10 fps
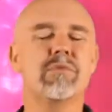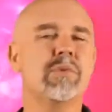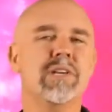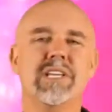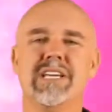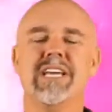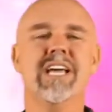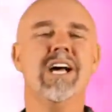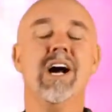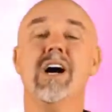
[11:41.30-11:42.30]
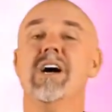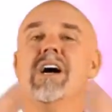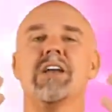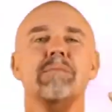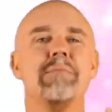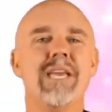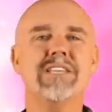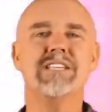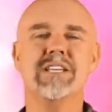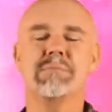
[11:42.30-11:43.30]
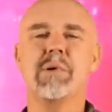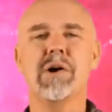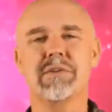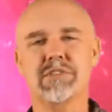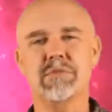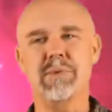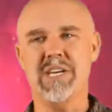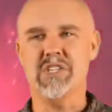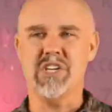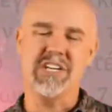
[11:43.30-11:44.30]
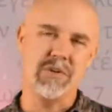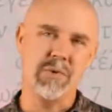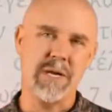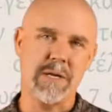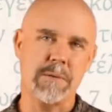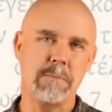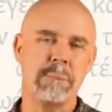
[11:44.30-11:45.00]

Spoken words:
really an amazing part of speech in Greek.